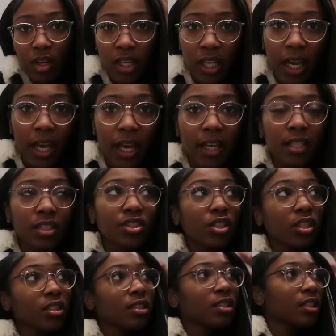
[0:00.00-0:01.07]
Okay,
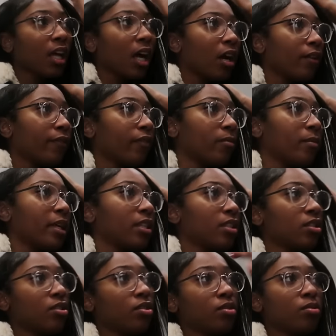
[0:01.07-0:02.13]
just now for me
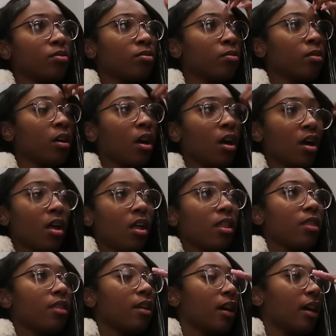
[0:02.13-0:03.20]
to do
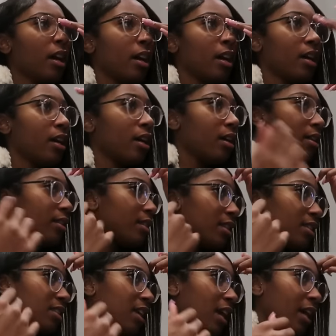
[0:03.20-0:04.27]

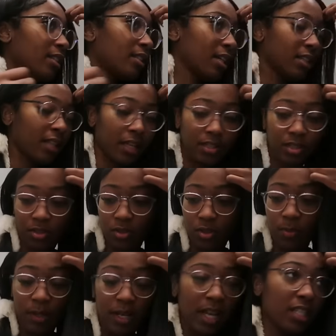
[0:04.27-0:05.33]
this side and that
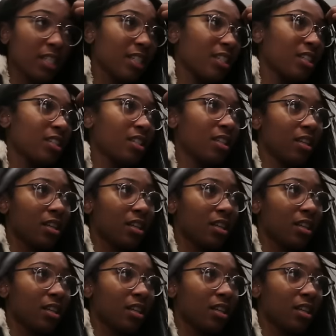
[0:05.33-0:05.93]
stupid edges.